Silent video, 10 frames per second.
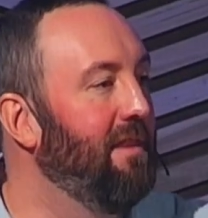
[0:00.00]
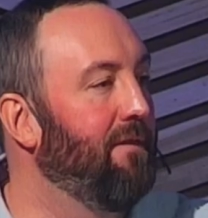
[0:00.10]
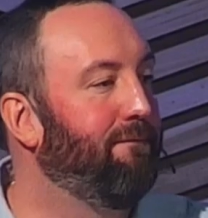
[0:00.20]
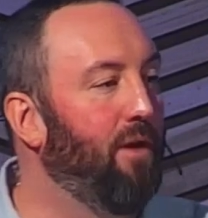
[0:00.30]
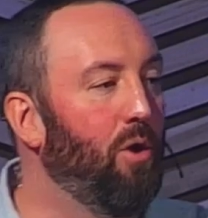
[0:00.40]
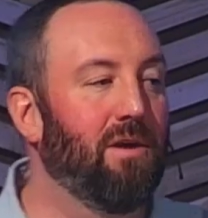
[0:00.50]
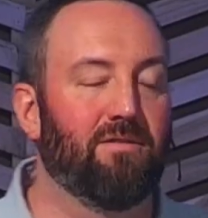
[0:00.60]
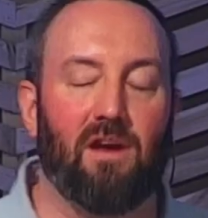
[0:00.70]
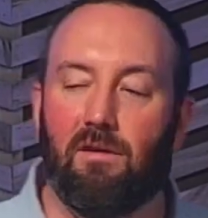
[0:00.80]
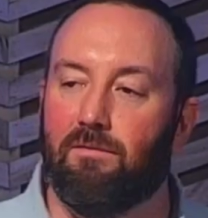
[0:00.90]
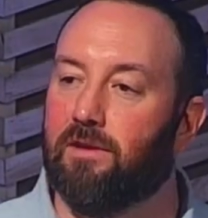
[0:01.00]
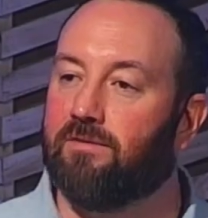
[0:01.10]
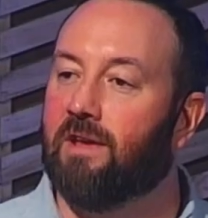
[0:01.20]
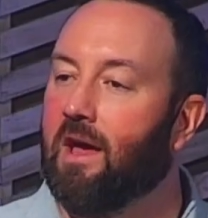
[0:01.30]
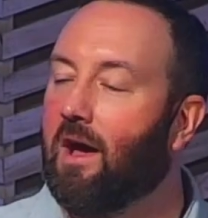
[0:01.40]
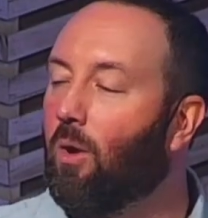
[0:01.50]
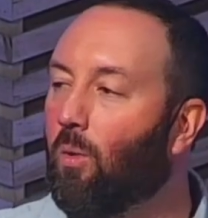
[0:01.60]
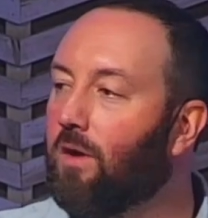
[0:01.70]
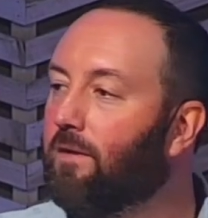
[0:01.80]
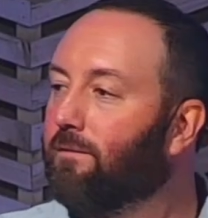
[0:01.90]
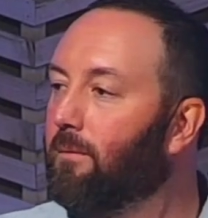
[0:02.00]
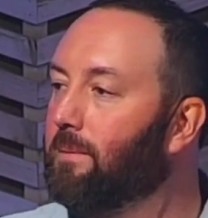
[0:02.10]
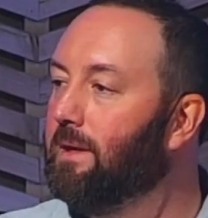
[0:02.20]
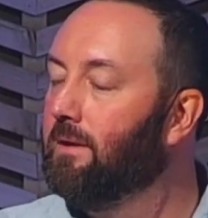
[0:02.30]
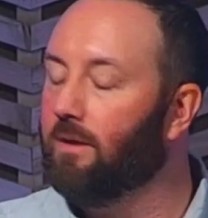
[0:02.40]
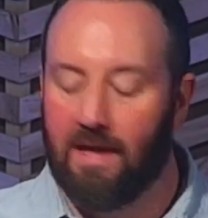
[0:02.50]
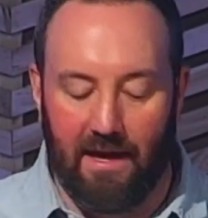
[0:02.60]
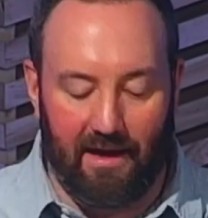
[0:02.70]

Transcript: and the focus of this wonderful meal